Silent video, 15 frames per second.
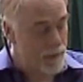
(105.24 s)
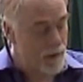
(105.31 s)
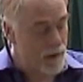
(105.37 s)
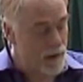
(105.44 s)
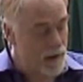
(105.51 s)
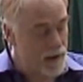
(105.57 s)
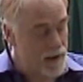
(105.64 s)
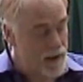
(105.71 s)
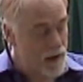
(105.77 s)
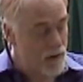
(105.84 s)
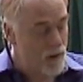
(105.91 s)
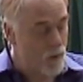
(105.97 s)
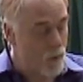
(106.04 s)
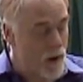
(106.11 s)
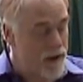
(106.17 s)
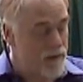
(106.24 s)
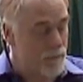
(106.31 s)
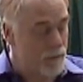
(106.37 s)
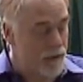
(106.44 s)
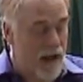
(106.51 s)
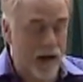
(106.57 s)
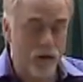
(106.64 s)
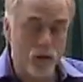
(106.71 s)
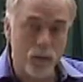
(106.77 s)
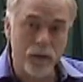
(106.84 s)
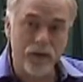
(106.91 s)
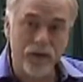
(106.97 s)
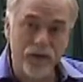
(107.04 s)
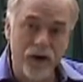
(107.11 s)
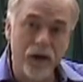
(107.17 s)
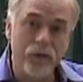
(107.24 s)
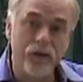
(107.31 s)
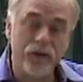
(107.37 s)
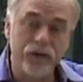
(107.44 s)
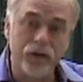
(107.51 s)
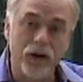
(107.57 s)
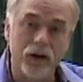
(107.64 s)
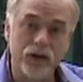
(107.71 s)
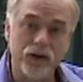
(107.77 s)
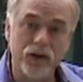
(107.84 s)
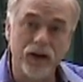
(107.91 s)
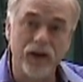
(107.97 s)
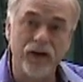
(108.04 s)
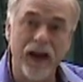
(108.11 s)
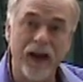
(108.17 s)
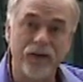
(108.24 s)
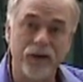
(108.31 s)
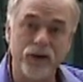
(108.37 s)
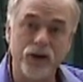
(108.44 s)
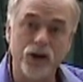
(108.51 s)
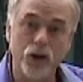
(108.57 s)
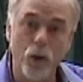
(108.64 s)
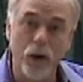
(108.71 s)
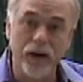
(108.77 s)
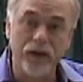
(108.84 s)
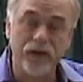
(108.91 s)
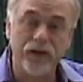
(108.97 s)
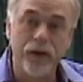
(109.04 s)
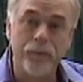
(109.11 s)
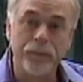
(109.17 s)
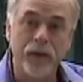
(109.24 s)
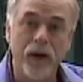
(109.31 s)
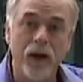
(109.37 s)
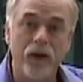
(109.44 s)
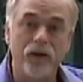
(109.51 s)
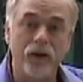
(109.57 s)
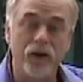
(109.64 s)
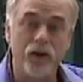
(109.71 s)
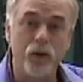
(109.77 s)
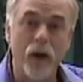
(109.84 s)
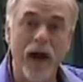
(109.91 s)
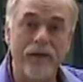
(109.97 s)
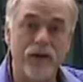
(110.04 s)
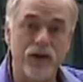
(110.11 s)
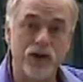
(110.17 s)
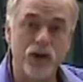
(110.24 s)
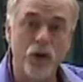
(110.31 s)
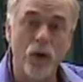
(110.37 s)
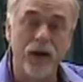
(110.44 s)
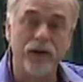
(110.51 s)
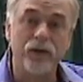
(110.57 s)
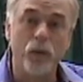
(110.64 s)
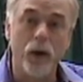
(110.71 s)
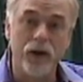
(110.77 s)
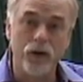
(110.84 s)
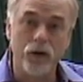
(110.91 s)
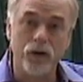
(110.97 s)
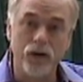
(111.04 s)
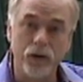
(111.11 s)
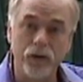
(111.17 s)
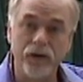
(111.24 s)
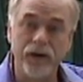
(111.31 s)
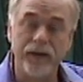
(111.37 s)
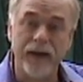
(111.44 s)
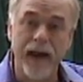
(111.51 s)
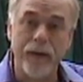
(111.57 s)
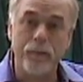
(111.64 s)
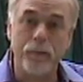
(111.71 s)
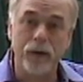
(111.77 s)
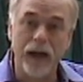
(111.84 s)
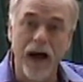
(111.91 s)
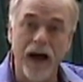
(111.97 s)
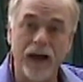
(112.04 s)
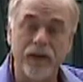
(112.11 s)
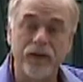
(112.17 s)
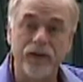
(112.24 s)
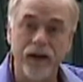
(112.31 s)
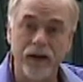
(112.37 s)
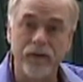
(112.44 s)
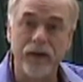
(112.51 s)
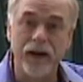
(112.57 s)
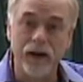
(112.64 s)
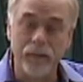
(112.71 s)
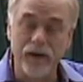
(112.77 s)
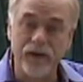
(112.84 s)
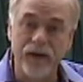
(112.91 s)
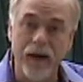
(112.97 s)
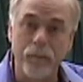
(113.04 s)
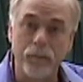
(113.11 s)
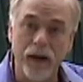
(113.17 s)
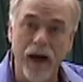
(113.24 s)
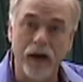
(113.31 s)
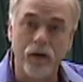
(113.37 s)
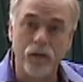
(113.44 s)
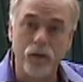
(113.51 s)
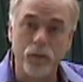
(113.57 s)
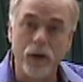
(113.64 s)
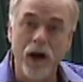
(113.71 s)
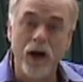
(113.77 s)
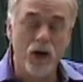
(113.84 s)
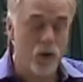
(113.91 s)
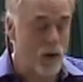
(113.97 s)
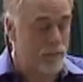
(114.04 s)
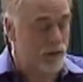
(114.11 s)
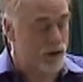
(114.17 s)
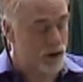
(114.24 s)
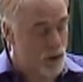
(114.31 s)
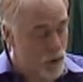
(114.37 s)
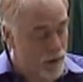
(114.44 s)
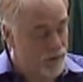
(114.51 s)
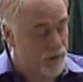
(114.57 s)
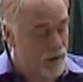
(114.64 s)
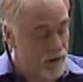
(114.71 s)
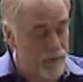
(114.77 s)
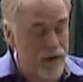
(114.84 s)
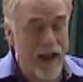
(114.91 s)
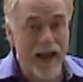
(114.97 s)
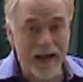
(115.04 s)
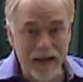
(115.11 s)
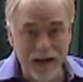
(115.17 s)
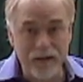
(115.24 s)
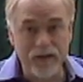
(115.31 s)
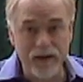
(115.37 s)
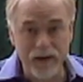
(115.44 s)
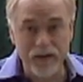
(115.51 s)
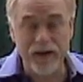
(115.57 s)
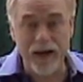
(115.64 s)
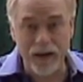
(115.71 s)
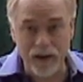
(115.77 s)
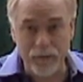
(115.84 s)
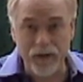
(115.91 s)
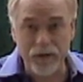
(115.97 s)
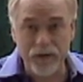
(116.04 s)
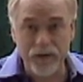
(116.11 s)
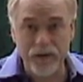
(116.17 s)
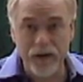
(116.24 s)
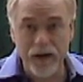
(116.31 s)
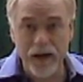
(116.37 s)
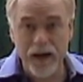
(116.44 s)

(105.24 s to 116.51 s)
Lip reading: the way the block group itself is structured is as a choice. So you have a choice when you're using that block set of elements, that block group, you have a choice of any of these elements.